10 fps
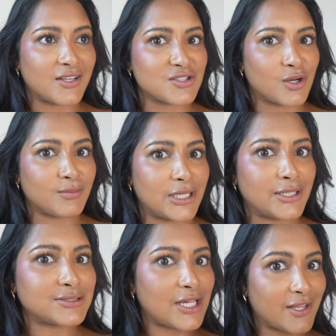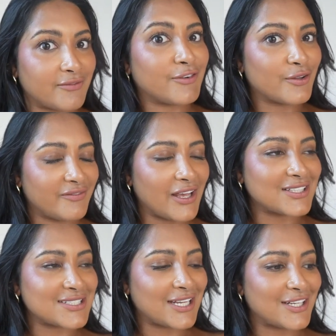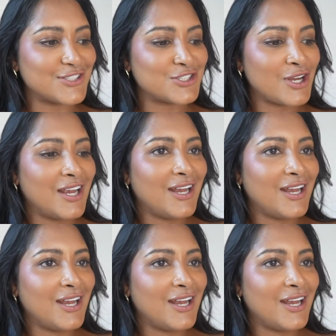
And so I'm like taking full advantage.